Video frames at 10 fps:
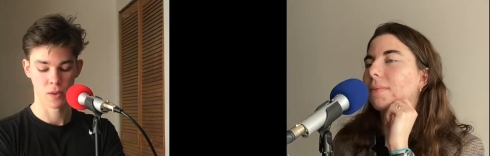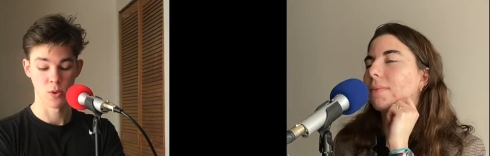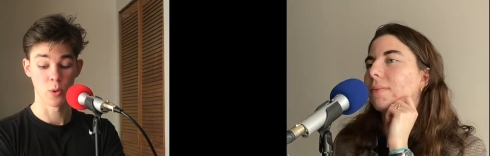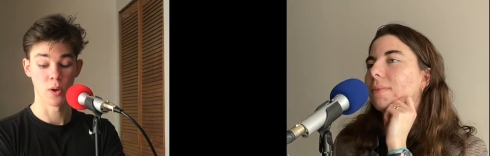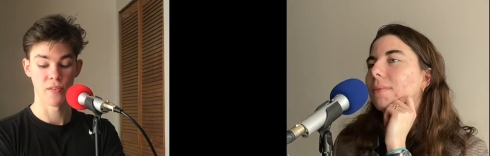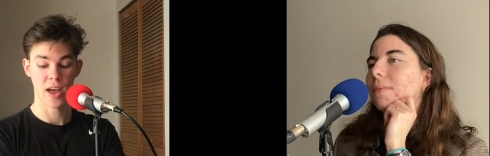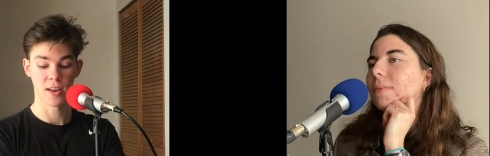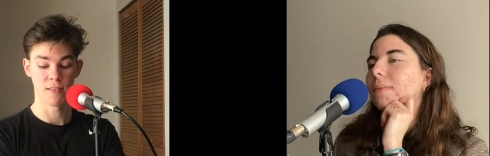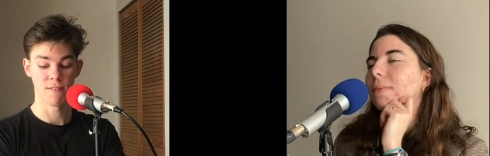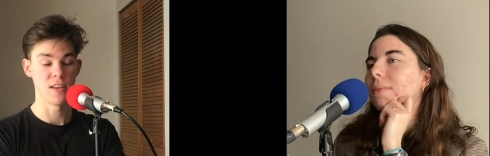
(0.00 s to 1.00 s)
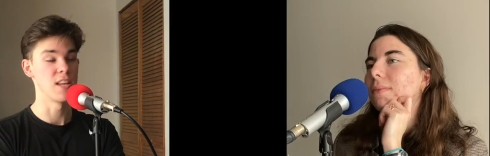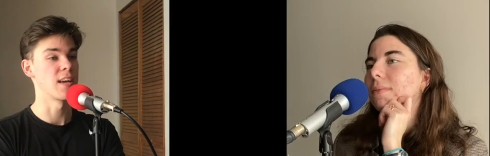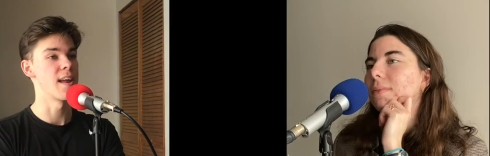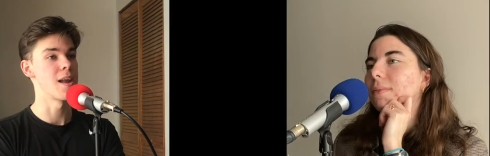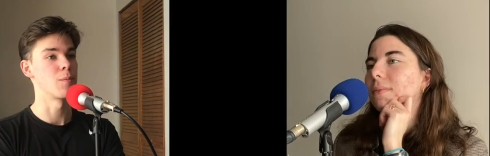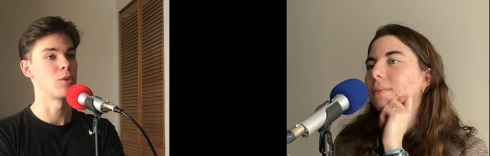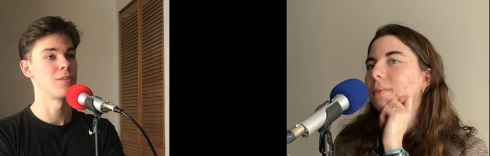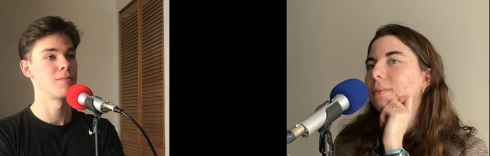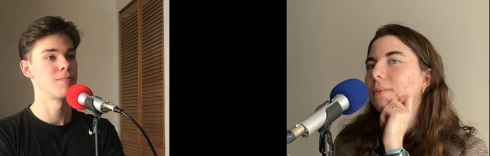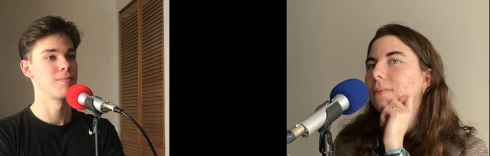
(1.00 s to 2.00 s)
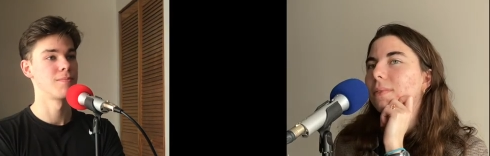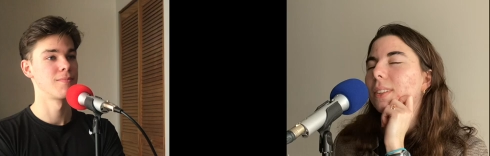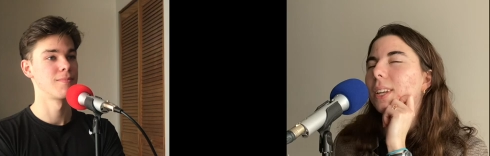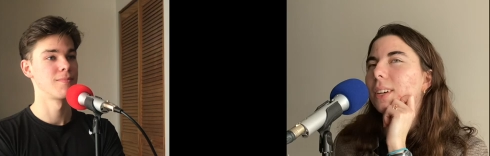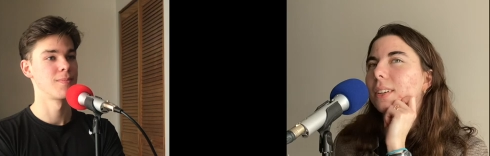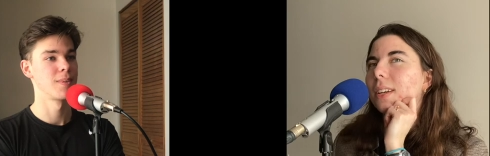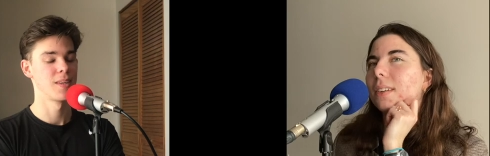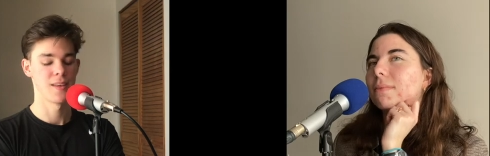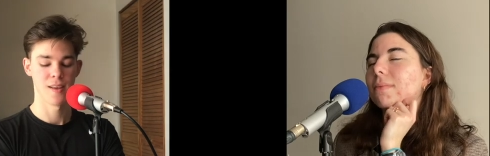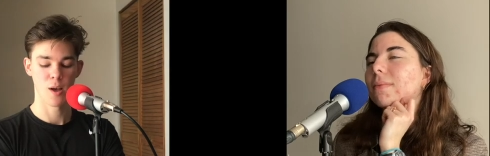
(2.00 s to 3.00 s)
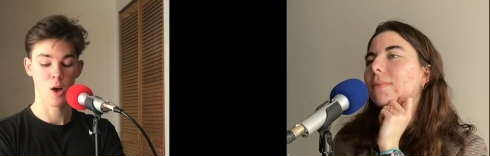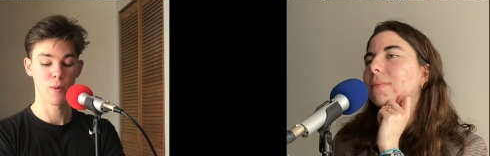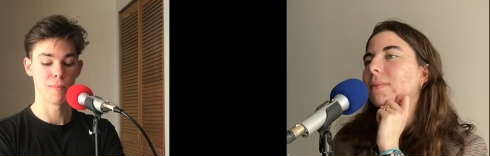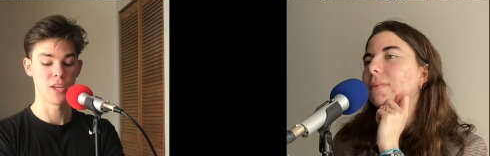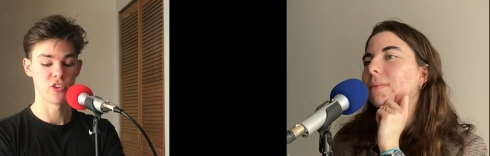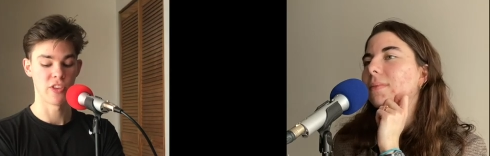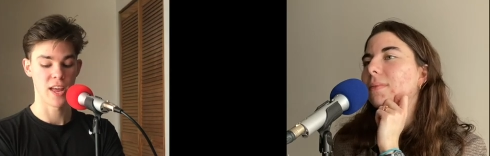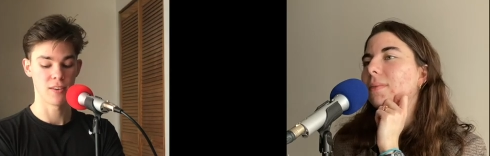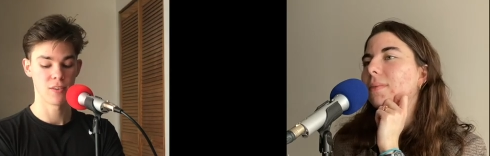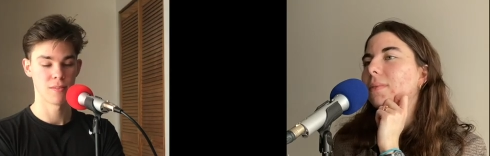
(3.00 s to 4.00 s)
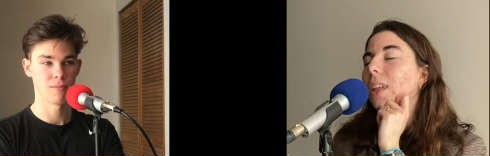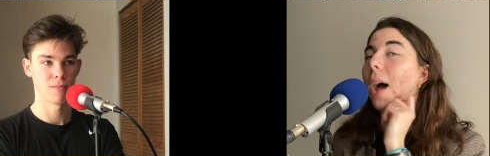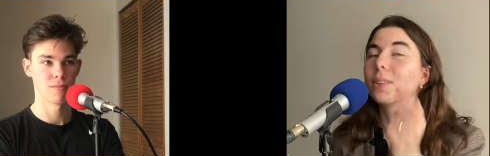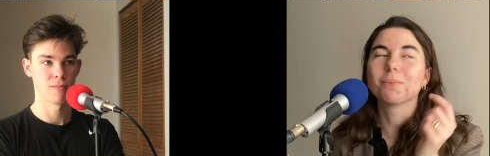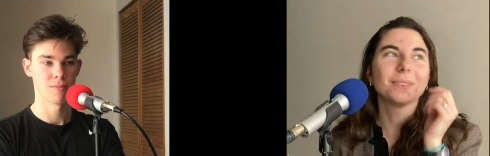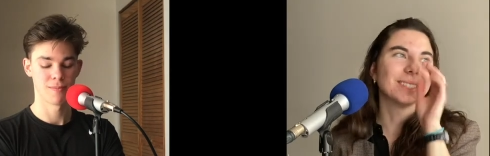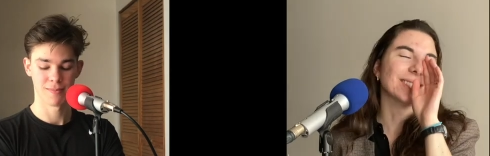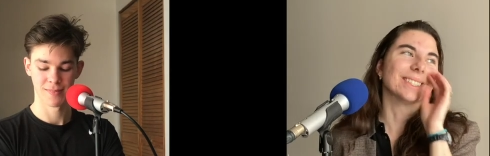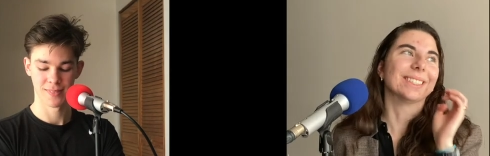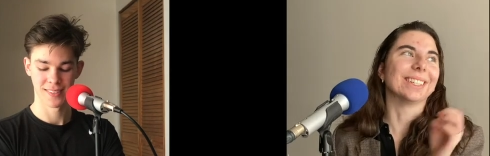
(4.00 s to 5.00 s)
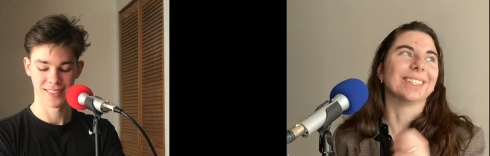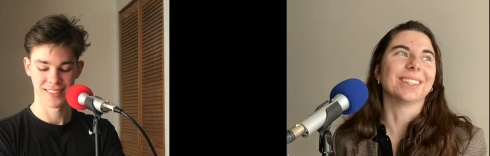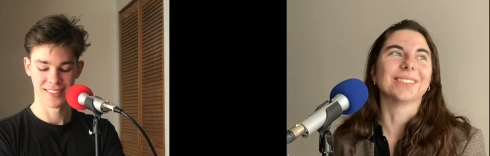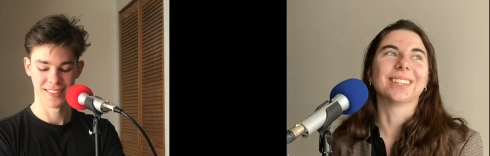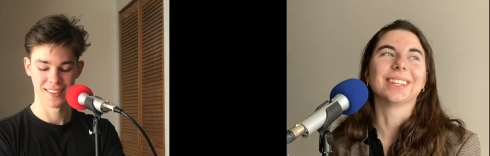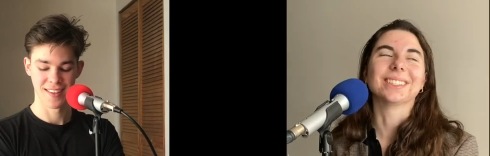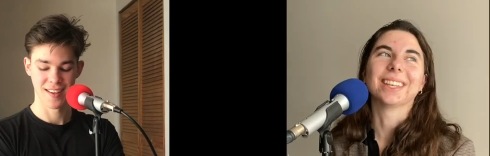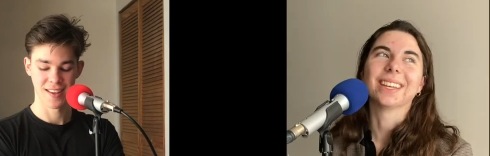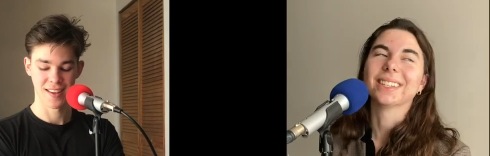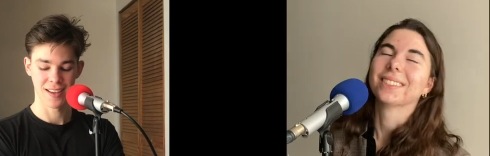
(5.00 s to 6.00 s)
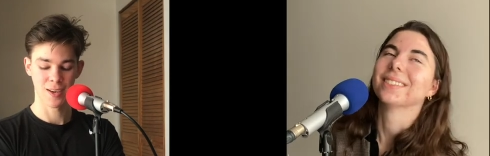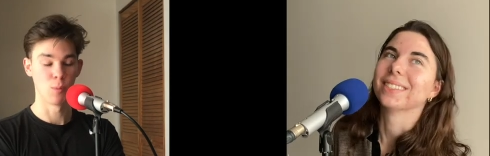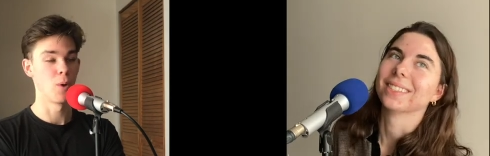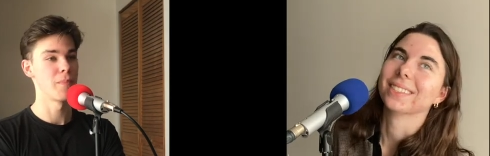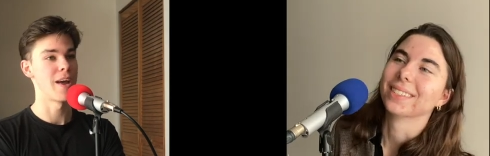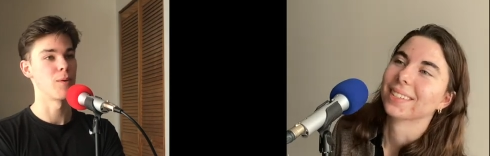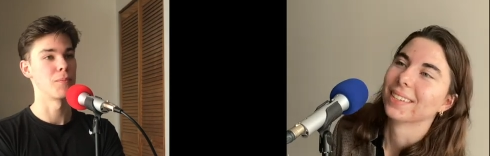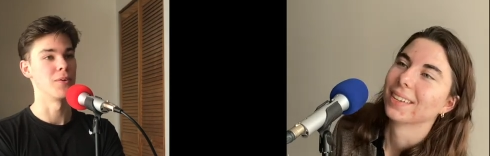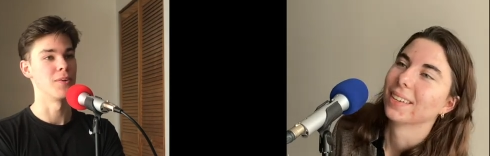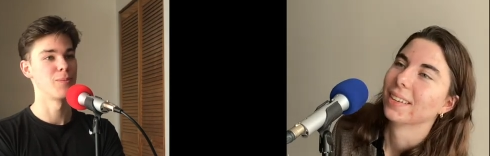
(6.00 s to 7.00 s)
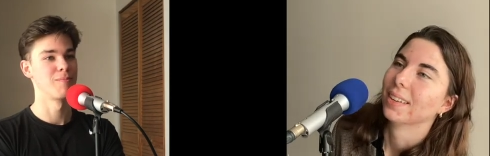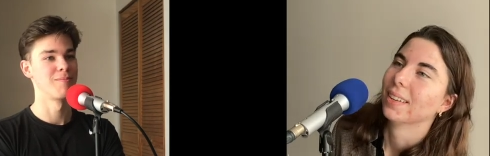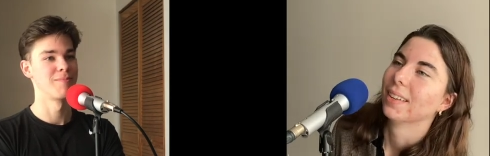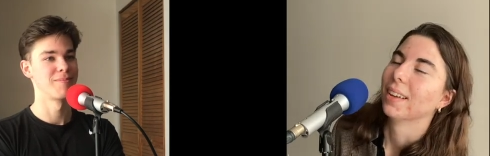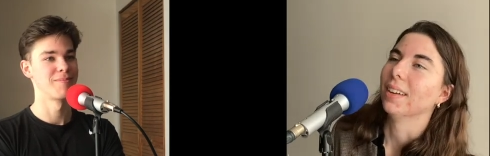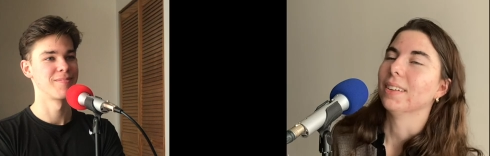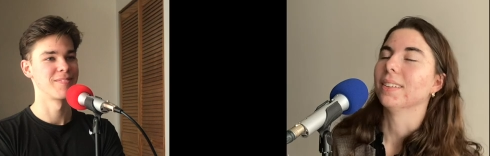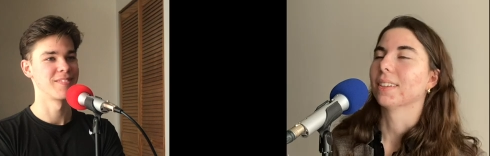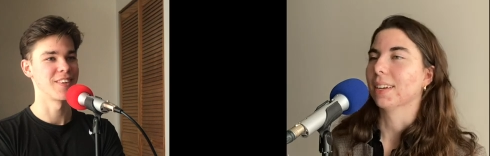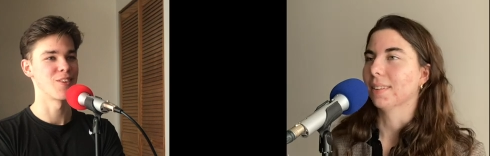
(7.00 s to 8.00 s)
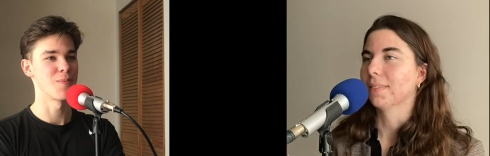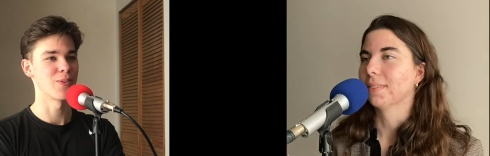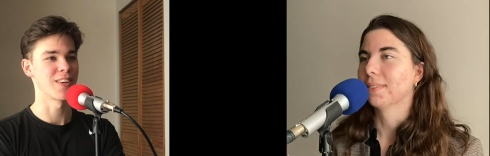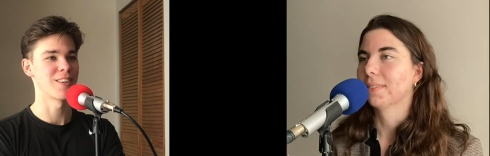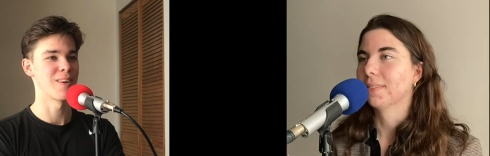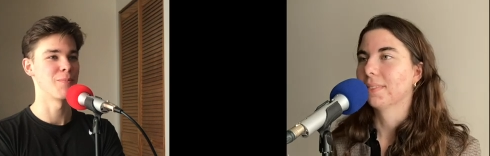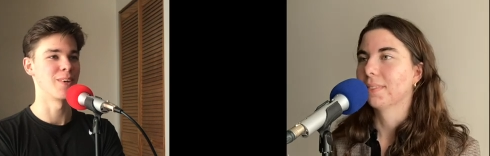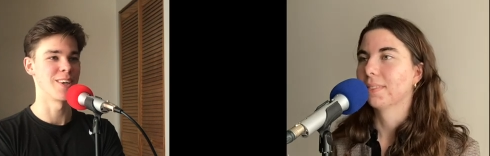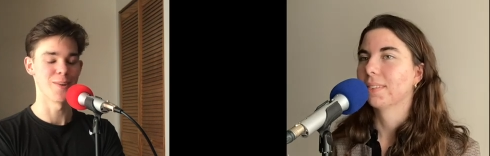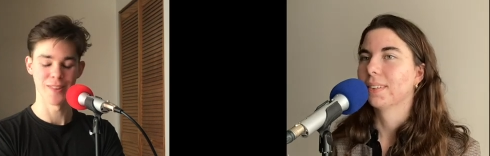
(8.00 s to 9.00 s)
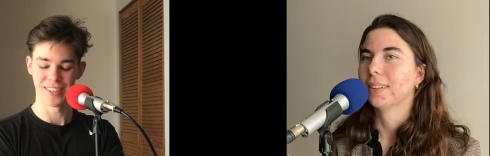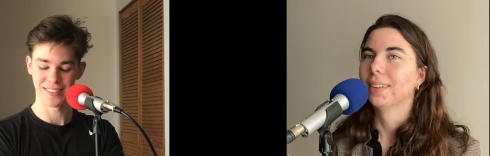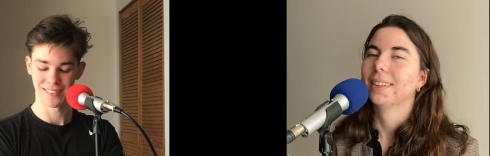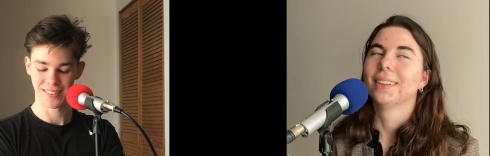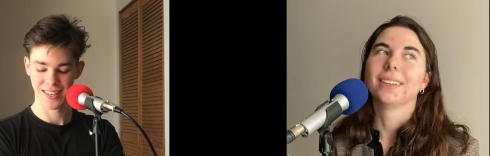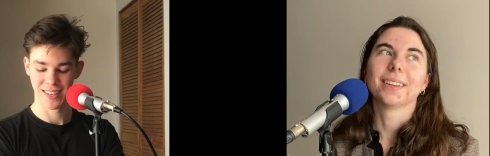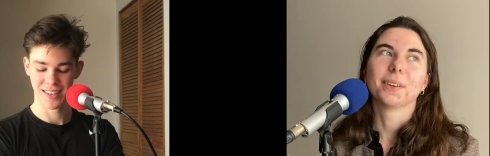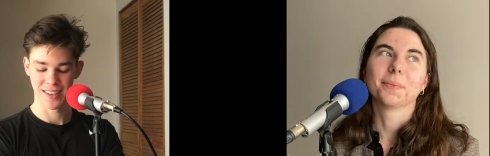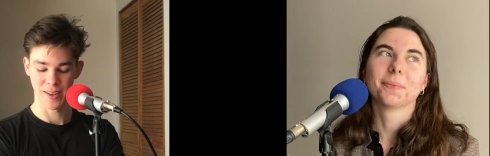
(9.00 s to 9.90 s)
Speaker 1: You could have had feeding an animal, oh, Okay. hot beach sand,
Speaker 2: I was about to. Oh, I should have said sand.
Speaker 1: a warm downpour. Oh, okay. That's the most like Tumblr girl thing. Yeah. A